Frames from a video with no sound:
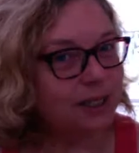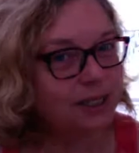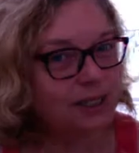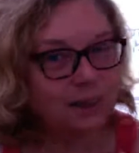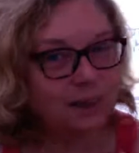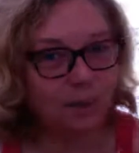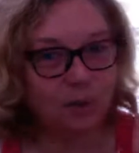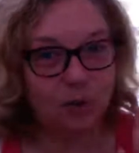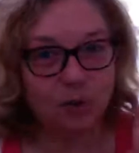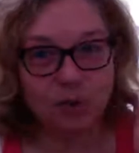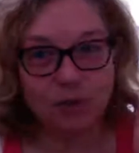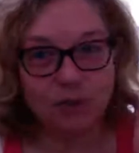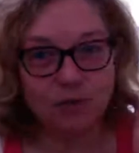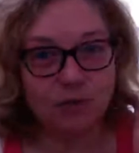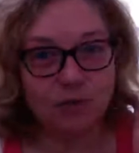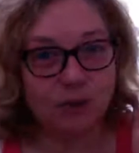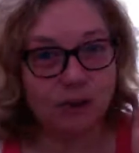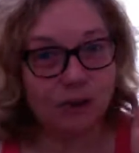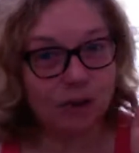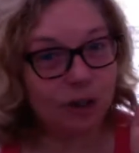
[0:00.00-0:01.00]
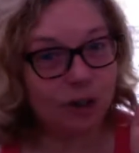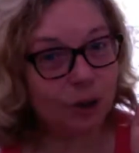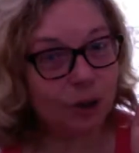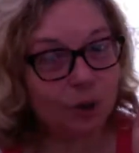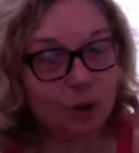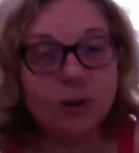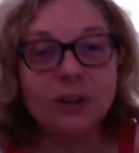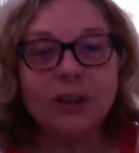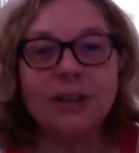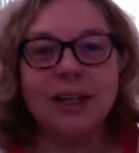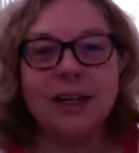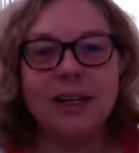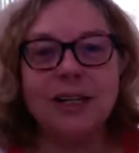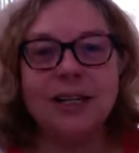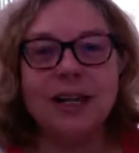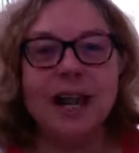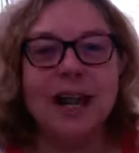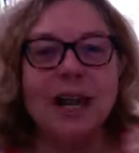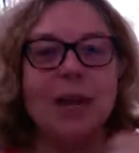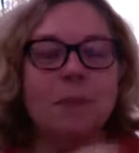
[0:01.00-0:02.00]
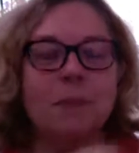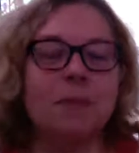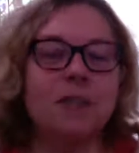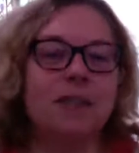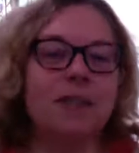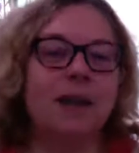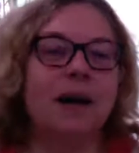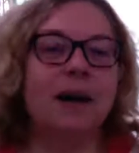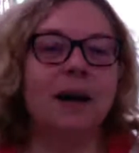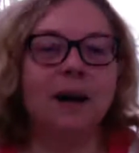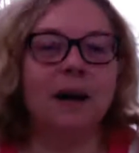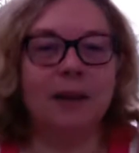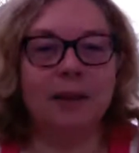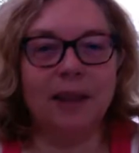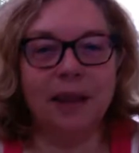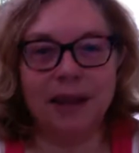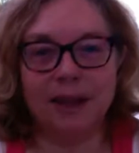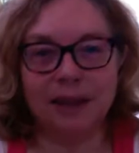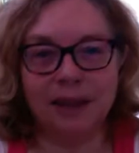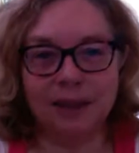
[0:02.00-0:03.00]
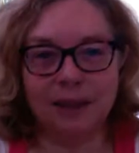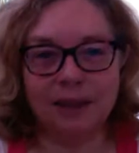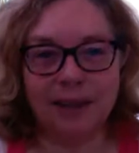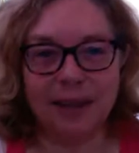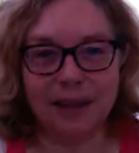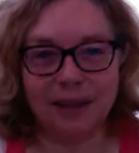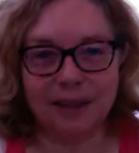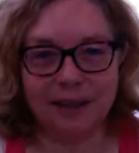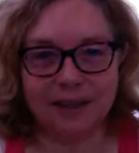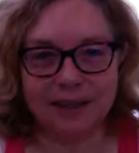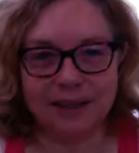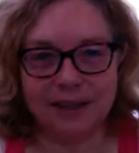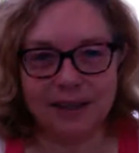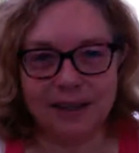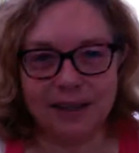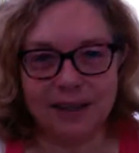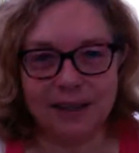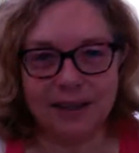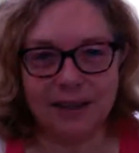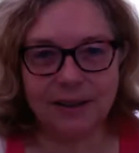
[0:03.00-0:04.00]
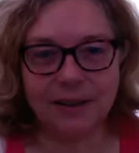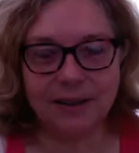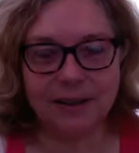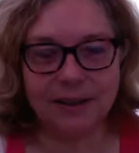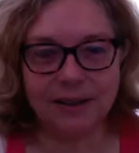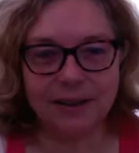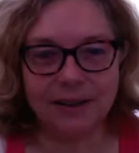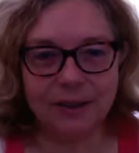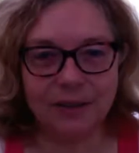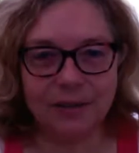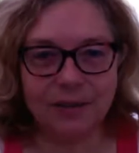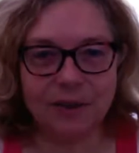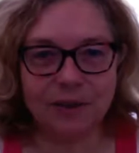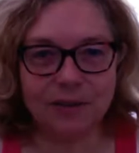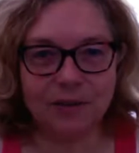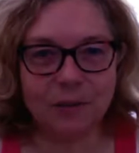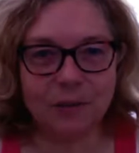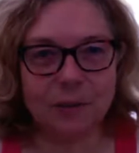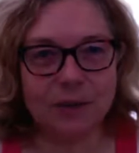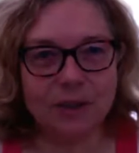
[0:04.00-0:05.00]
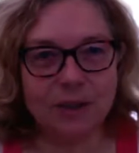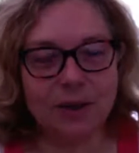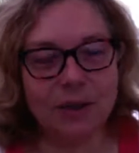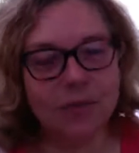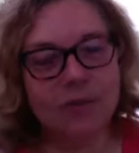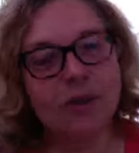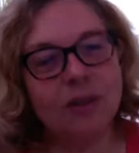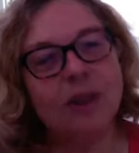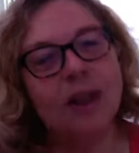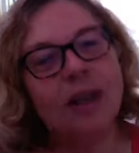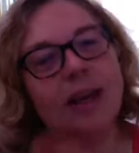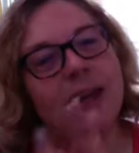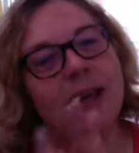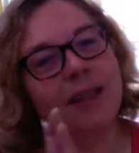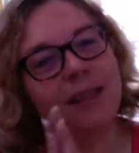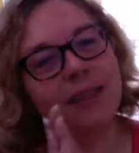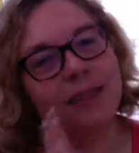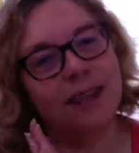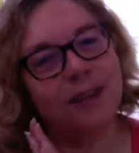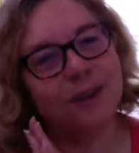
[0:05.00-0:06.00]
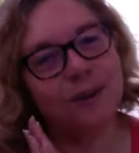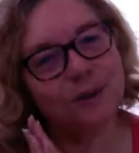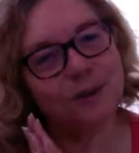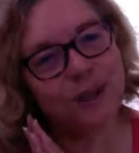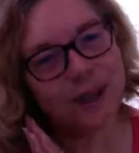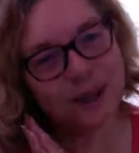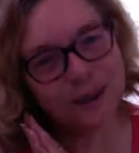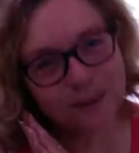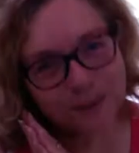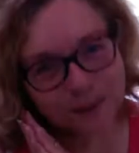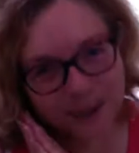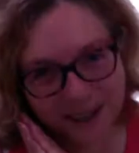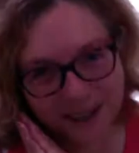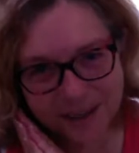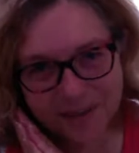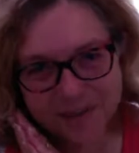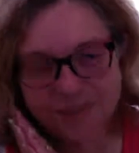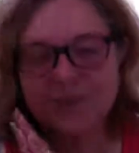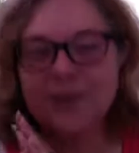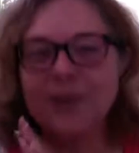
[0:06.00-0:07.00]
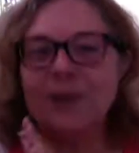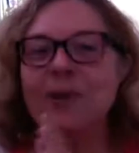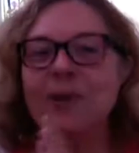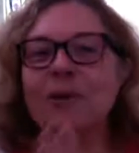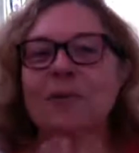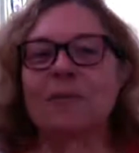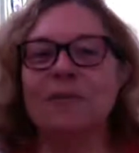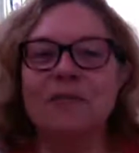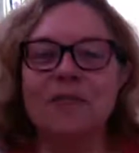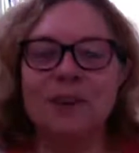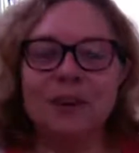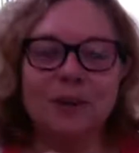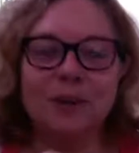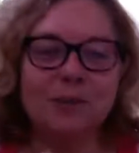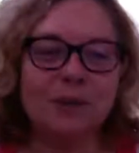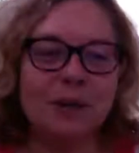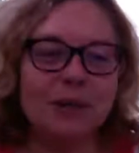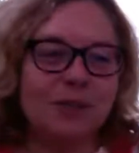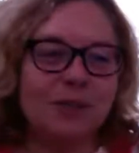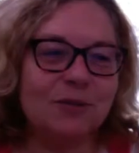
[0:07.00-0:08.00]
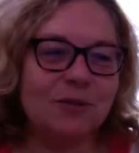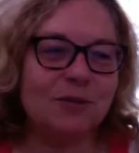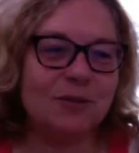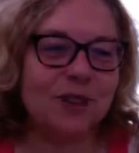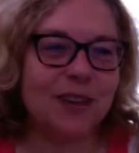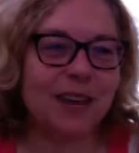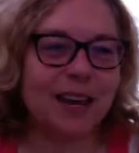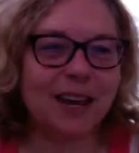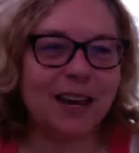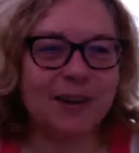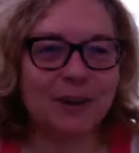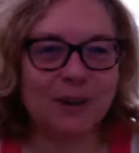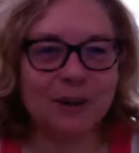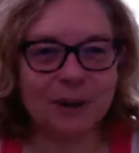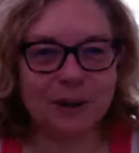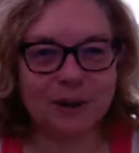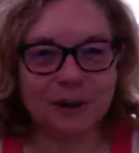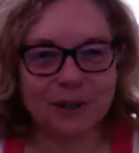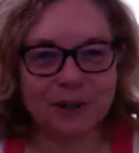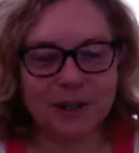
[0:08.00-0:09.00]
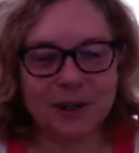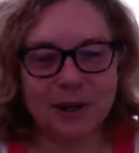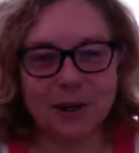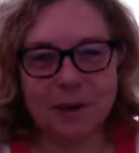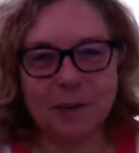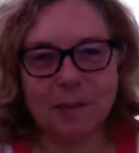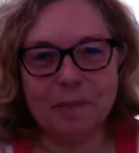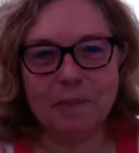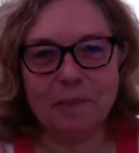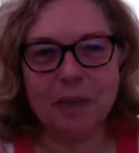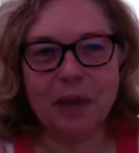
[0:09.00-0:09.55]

some of those very cool duct tapes that you've given me. So thank you, thank you, thank you very, very much for that also.